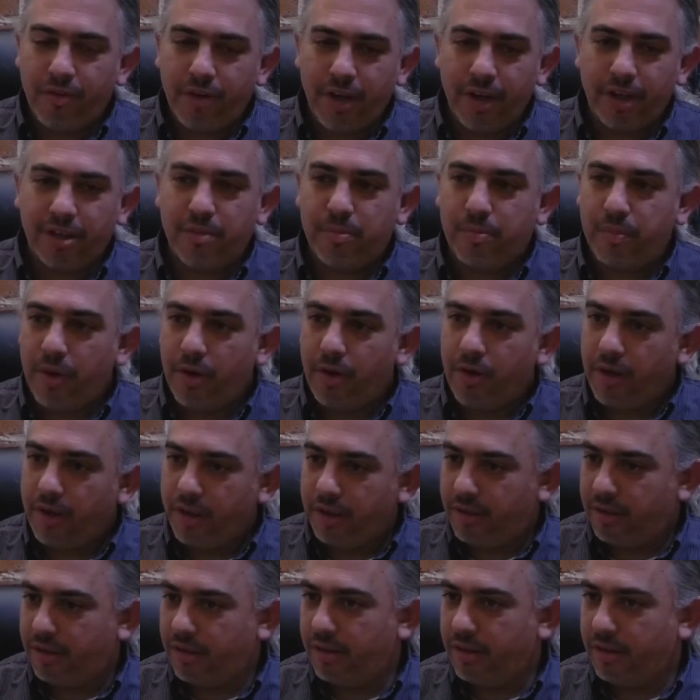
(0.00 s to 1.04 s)

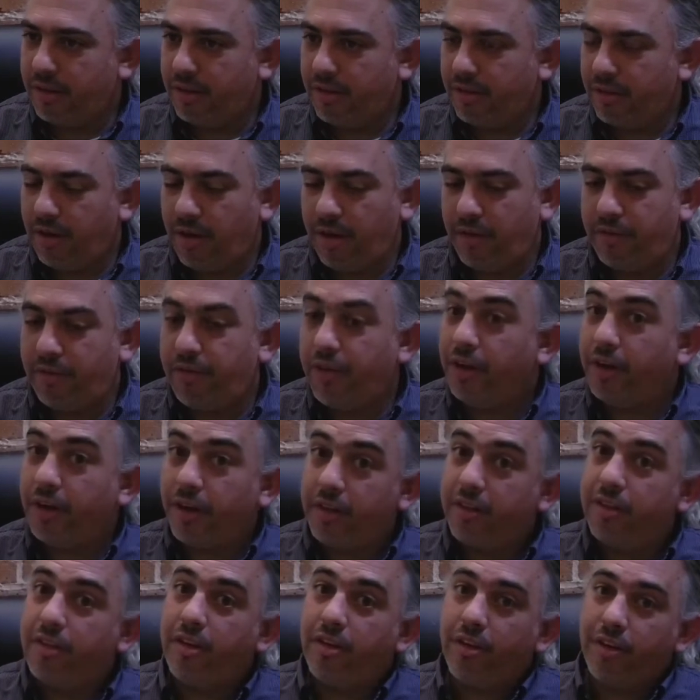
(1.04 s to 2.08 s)
experiences,
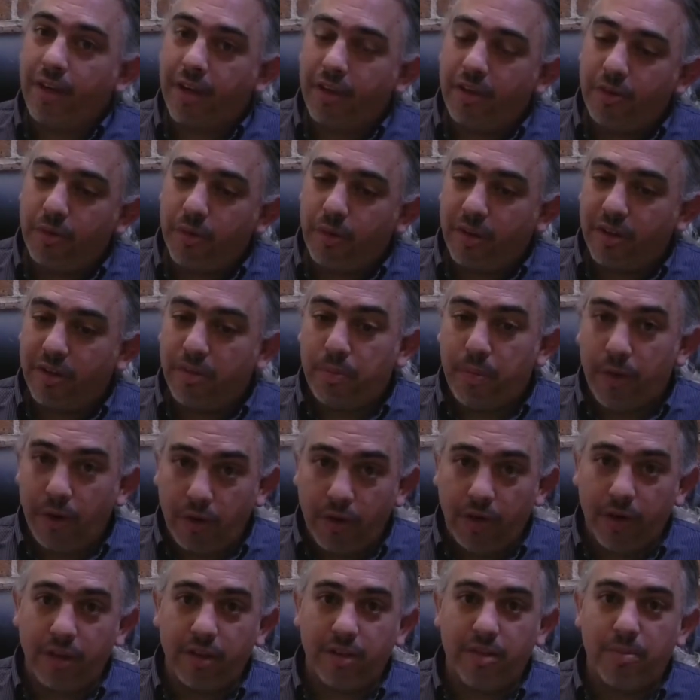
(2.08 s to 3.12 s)
feelings you'll get to
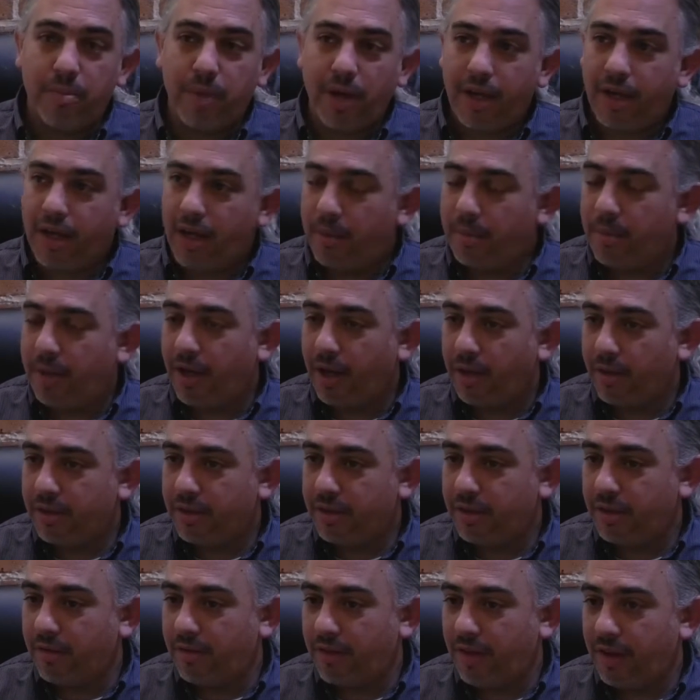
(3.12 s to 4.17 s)
experience by coming out
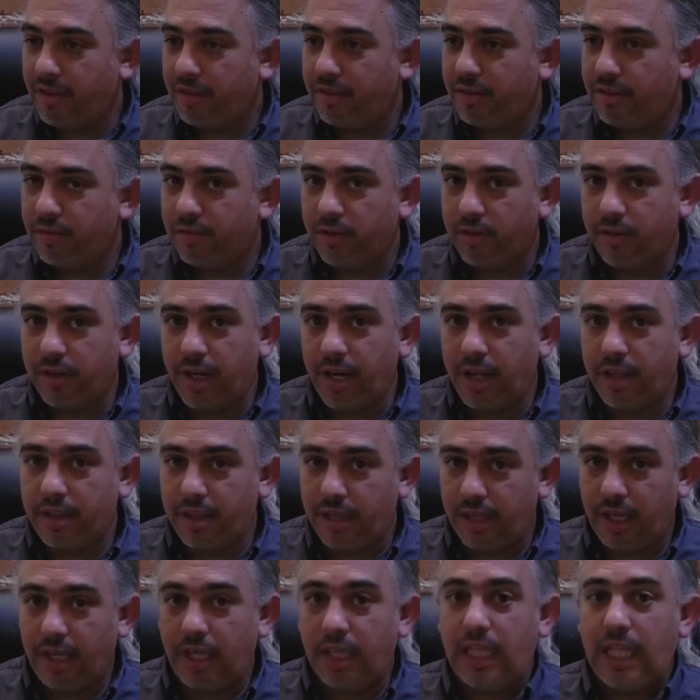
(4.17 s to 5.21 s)
to the festival. And I
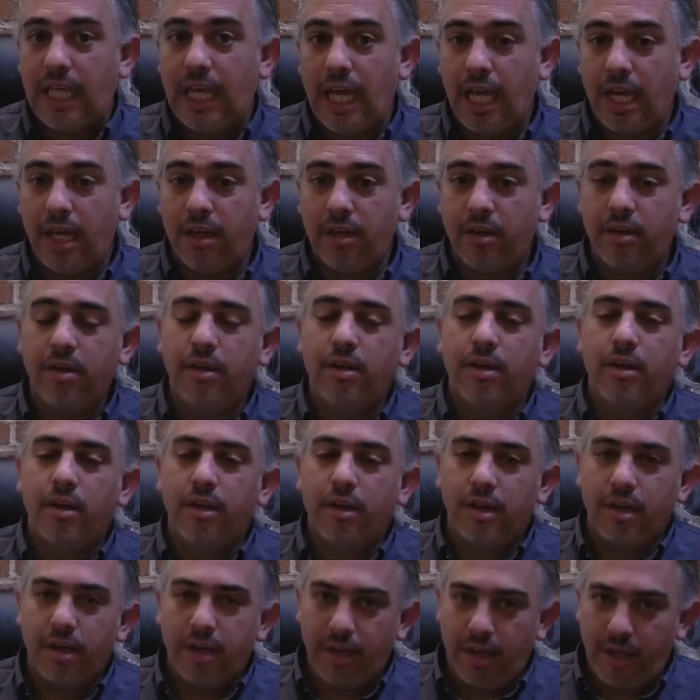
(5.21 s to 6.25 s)
think in the end,
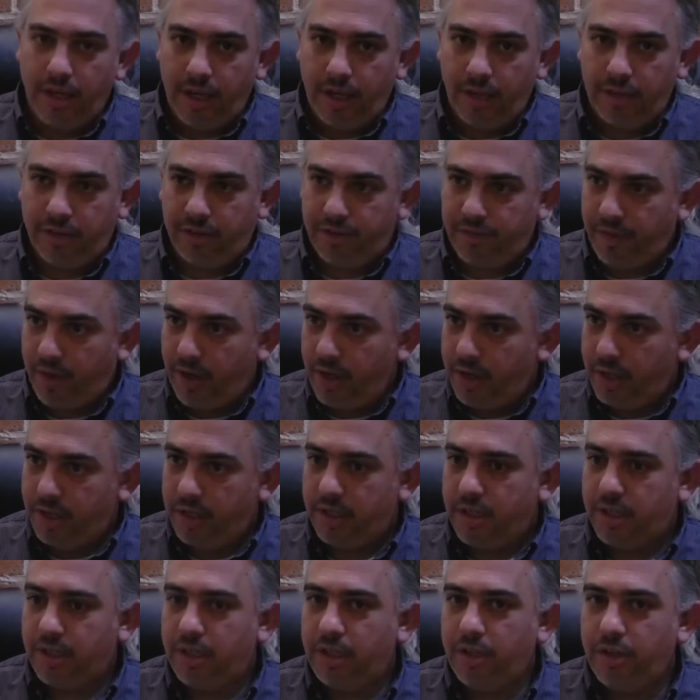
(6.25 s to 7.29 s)
it's fun,
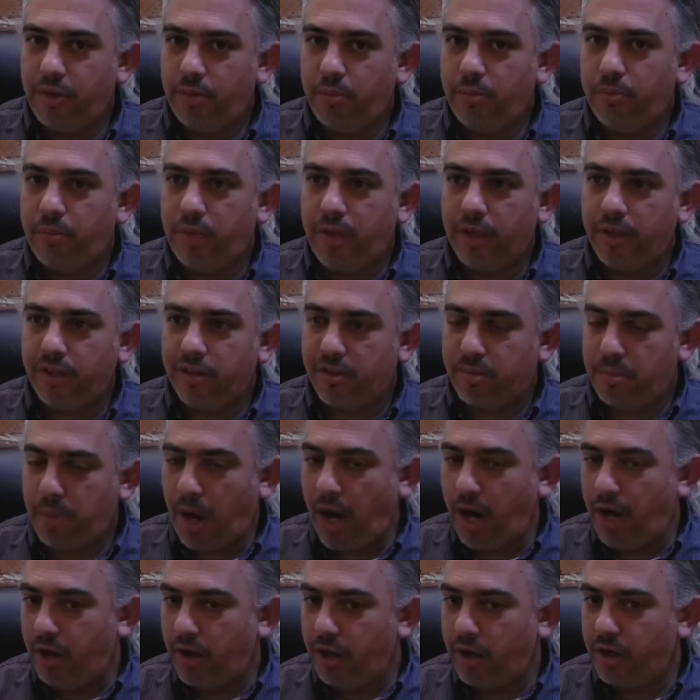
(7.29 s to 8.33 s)
you be
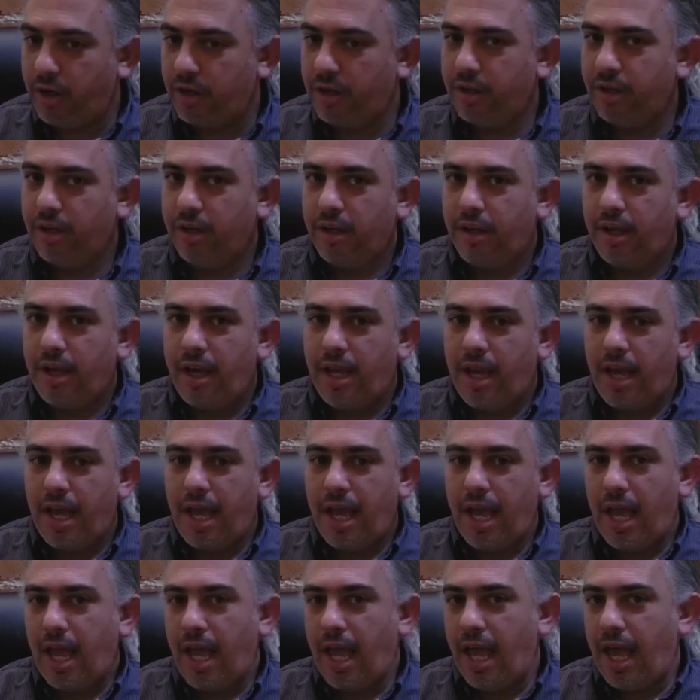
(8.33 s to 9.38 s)
inspired,
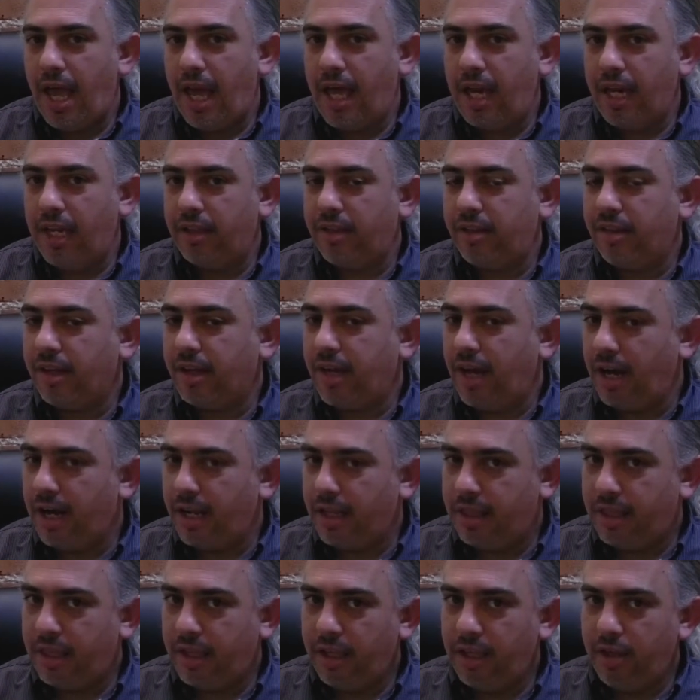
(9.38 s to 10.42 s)
and it's the kind
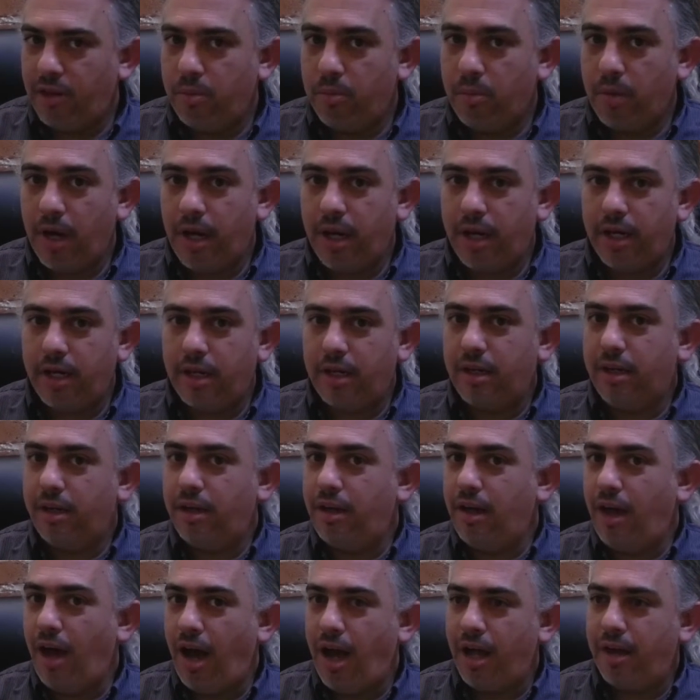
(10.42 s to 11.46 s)
of thing you might
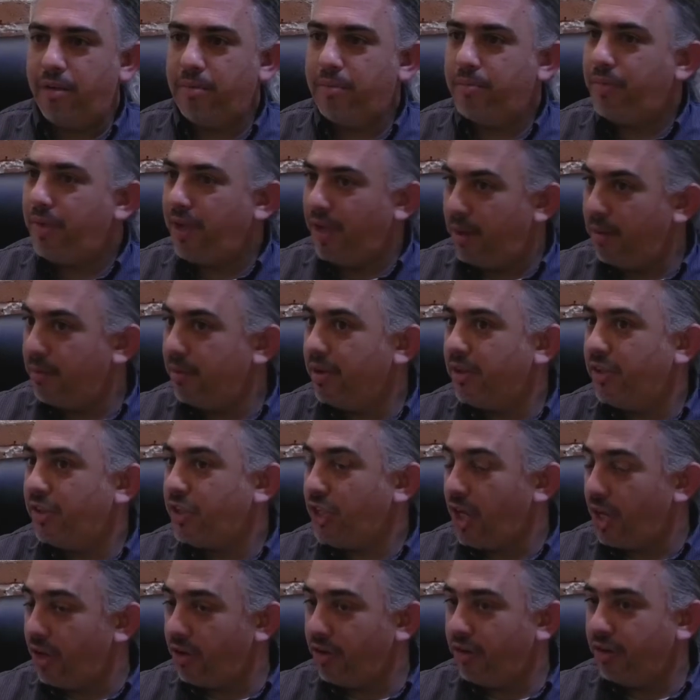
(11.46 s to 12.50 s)
not be able to
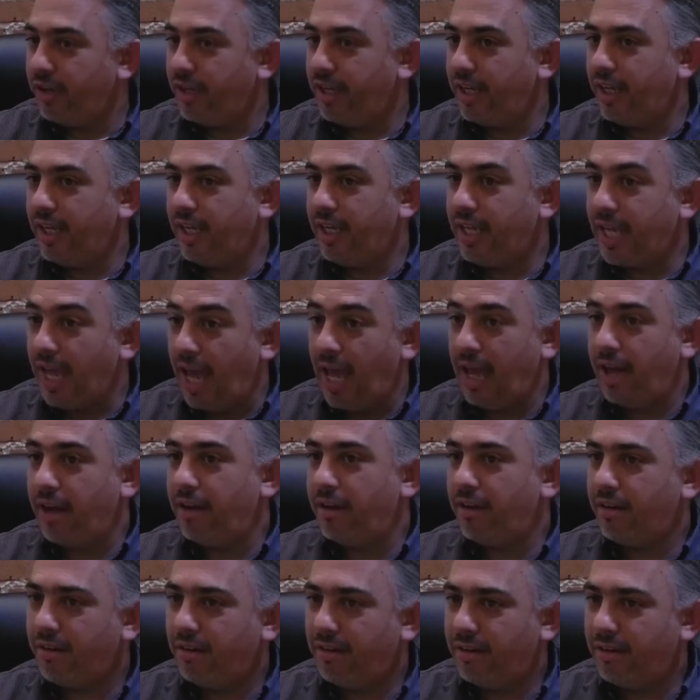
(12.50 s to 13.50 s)
generally get